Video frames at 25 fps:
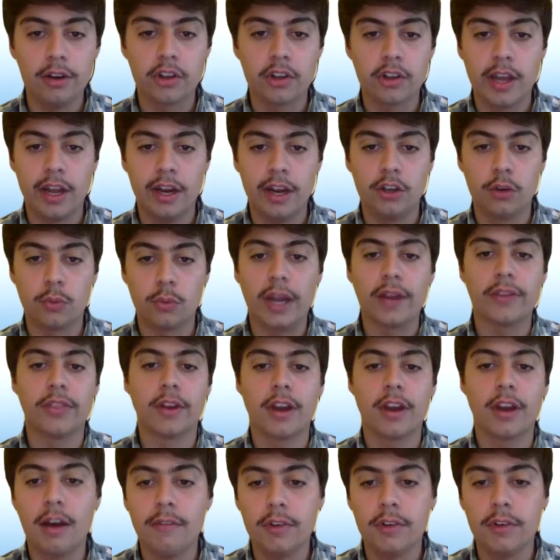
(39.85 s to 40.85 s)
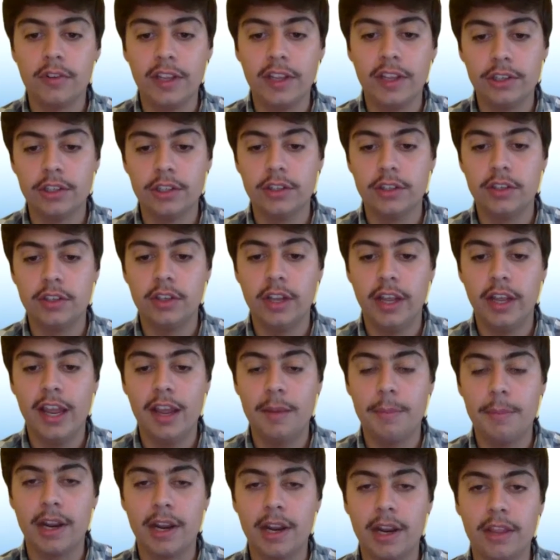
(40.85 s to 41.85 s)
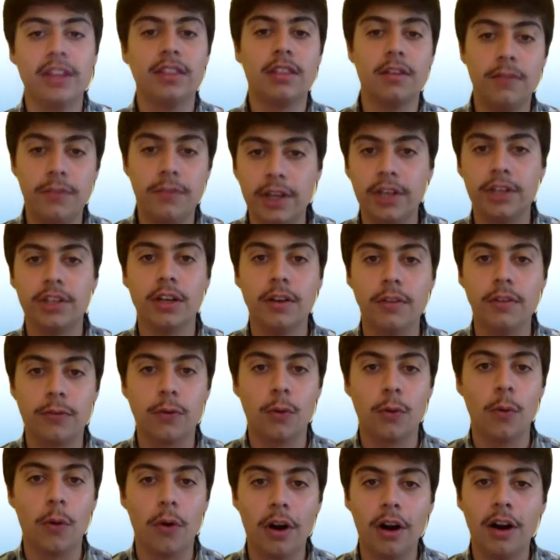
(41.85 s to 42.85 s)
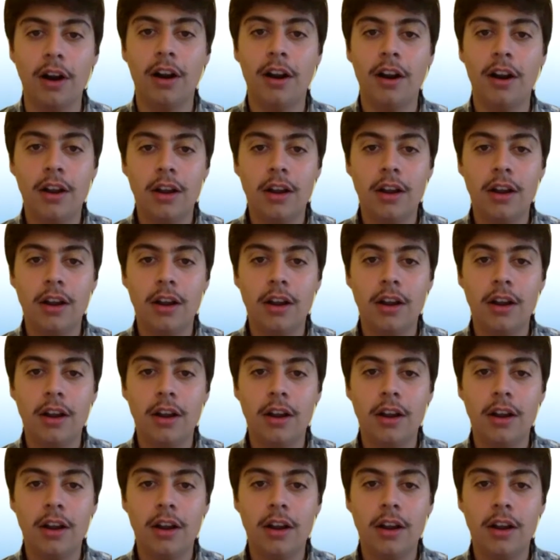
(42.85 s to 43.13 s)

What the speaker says: to kind of direct the conversation today, but I think the vision for